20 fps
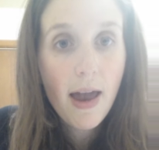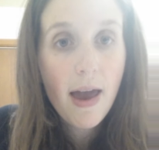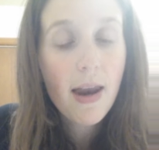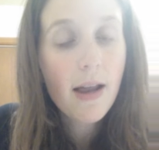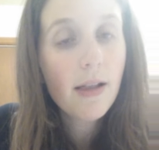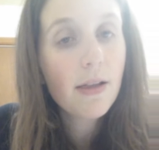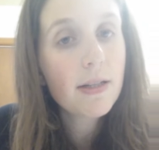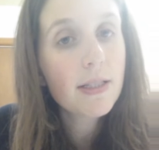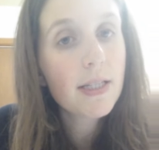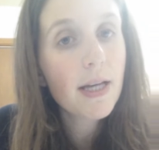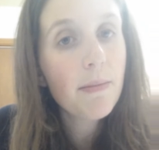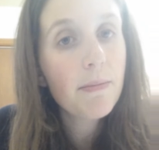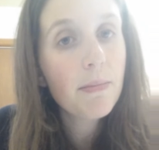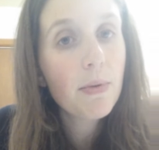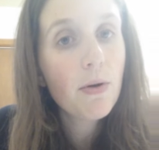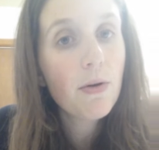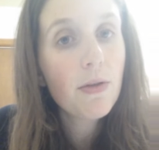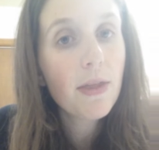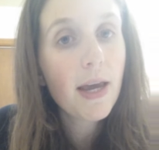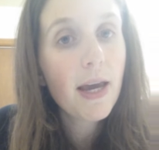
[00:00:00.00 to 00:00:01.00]
and I looked at
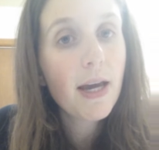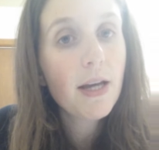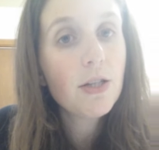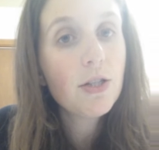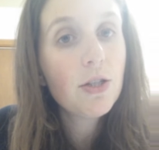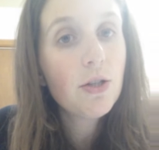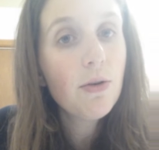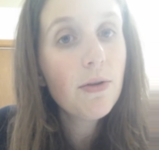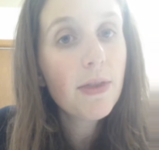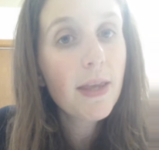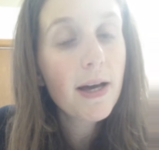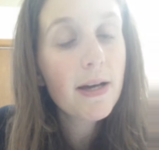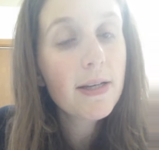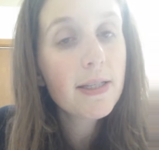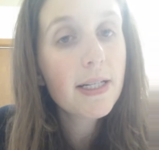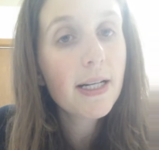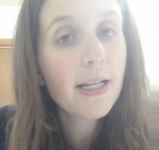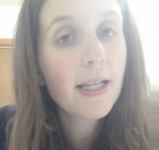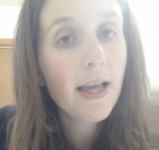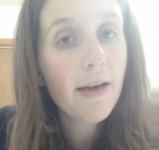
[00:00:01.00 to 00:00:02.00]
both a
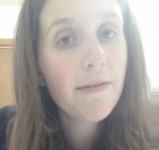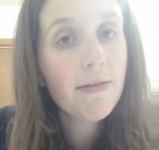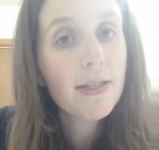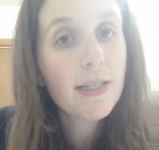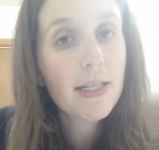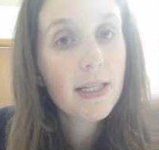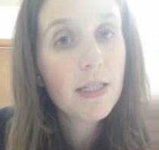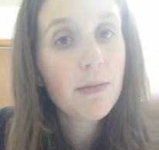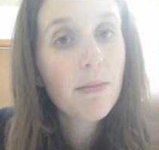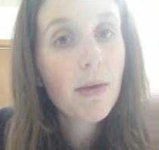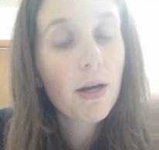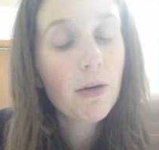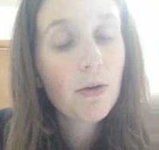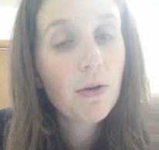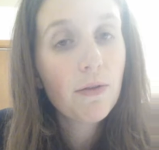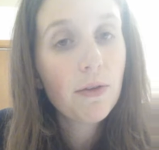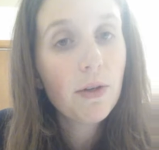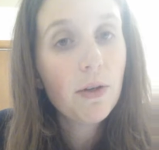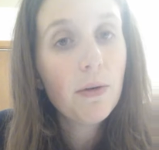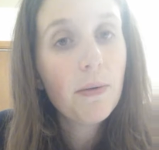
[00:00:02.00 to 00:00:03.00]
2011
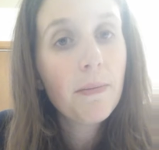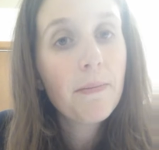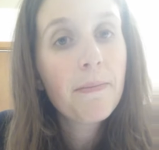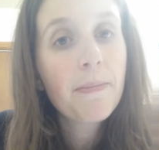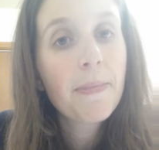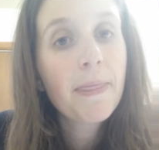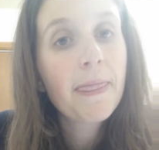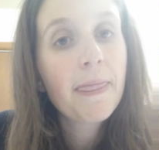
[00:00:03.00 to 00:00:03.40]
systematic review